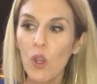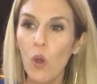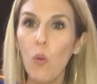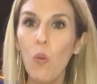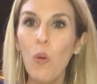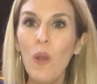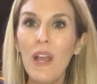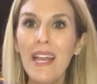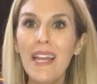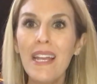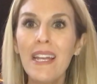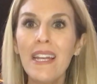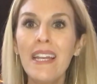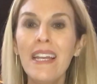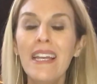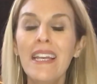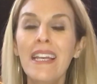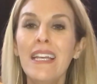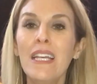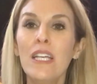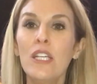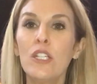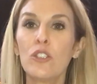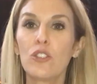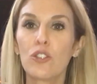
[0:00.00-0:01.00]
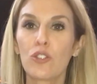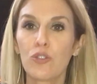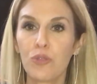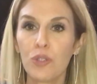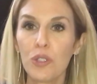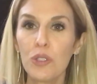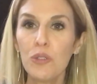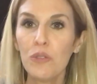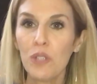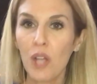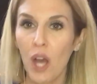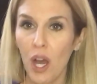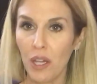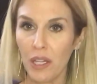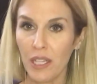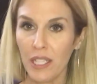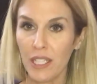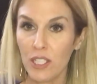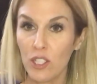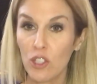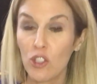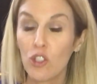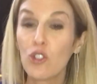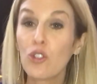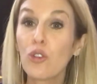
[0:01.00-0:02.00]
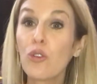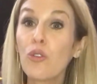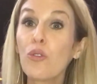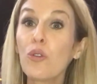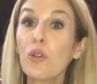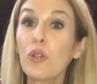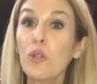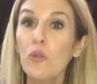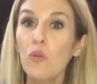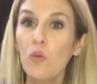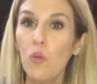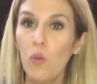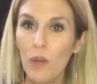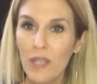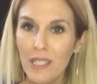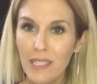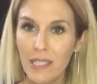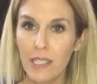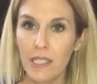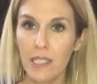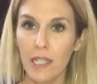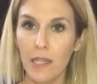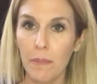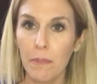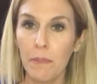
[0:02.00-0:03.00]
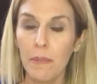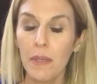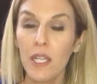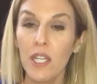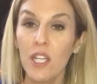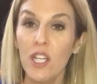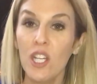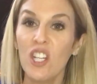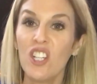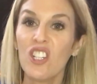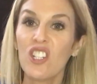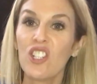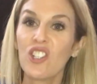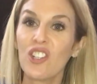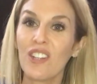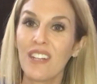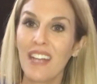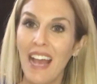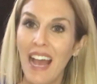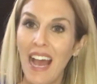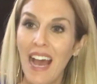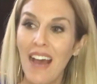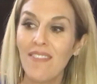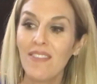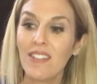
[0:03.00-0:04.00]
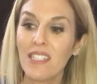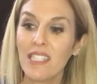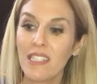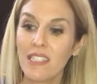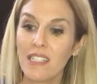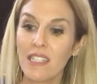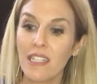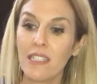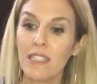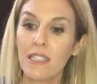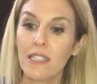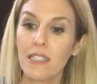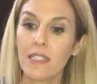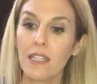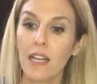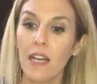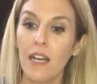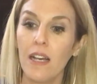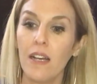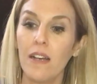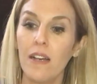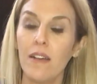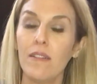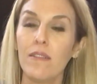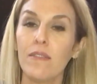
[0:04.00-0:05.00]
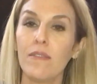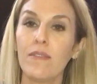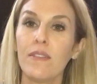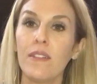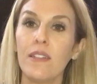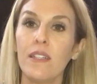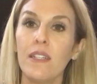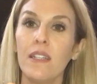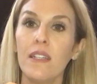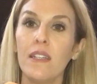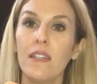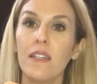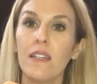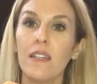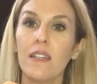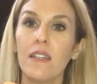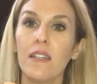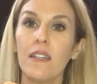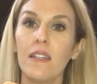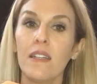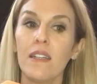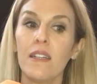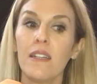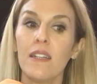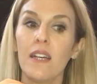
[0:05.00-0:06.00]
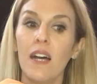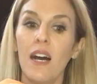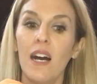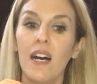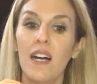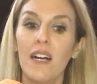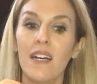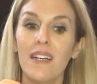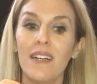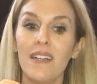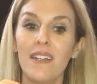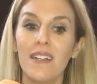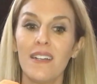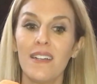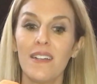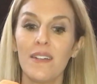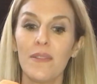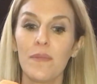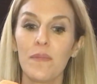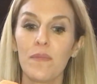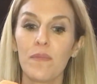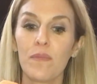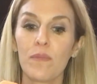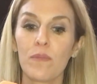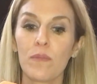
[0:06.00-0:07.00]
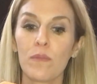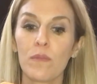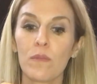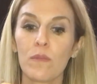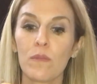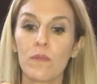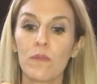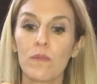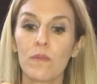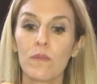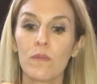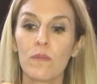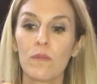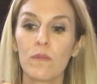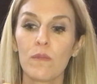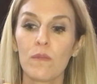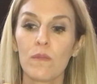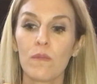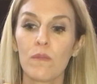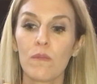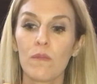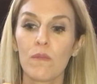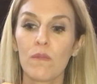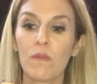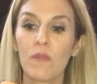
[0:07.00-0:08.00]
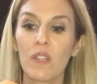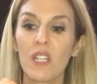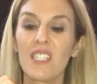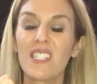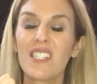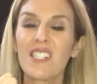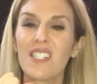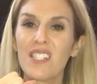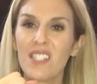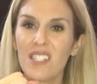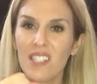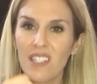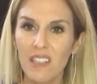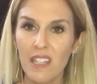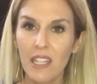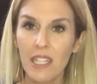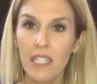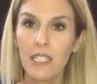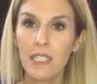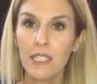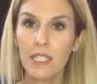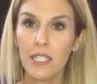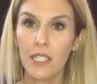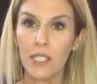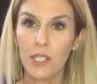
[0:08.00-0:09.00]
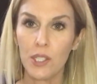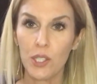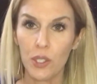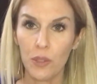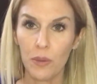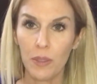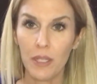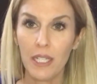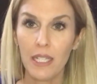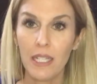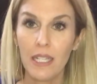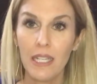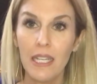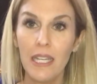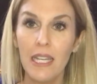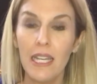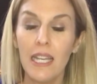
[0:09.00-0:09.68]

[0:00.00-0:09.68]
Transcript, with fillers: when true knowledge, true wisdom should have a sense of uh, solidity to it.